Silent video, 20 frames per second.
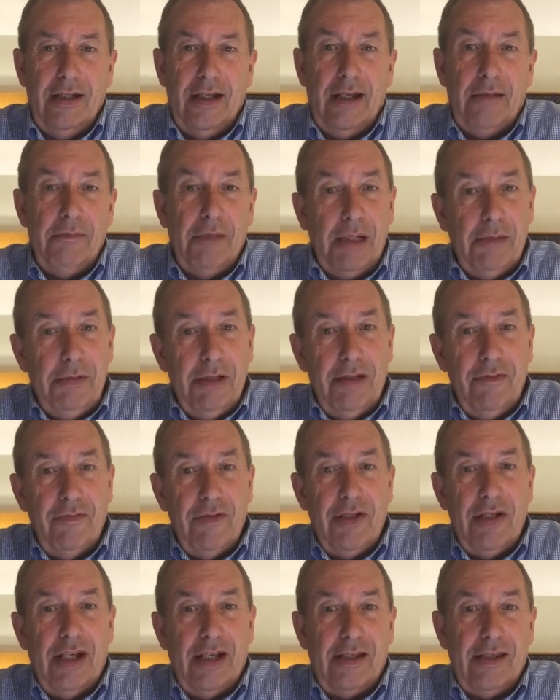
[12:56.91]
and maybe
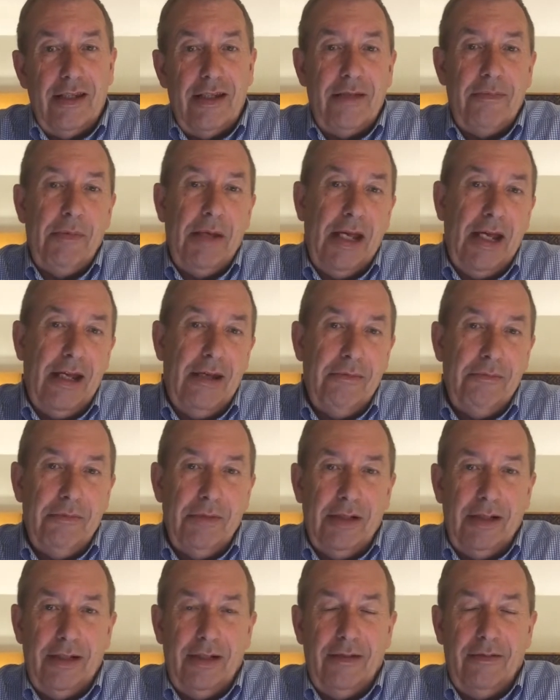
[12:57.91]
even check the
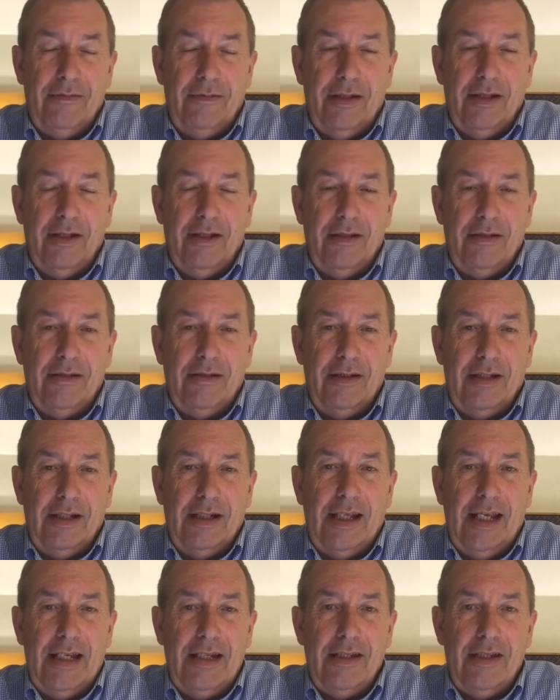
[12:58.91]
spam
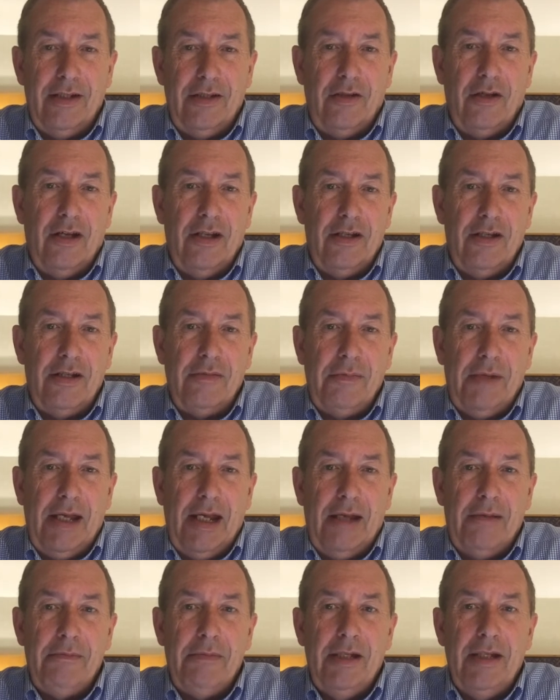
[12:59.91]
in case it's gone to
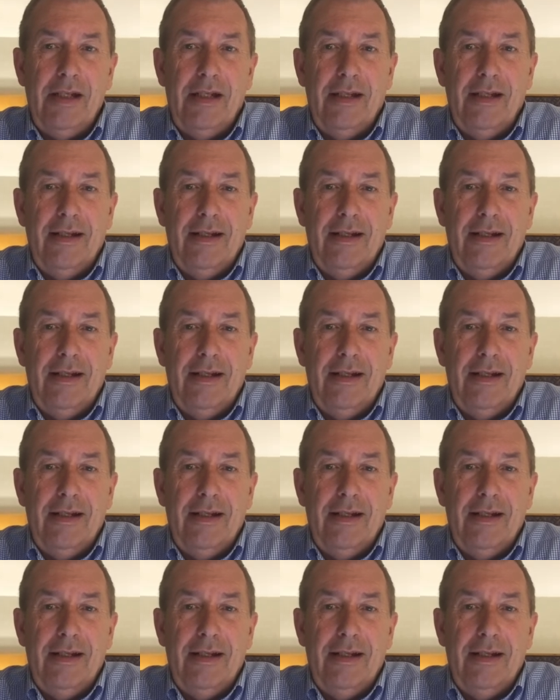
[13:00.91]
spam.